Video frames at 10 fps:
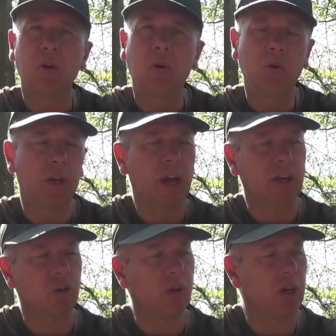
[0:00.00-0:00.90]
your
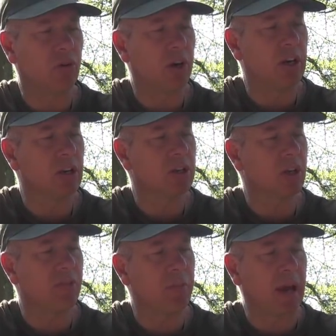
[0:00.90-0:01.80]
natural ingredients
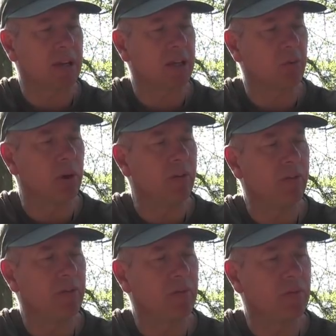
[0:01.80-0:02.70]
they've packed it with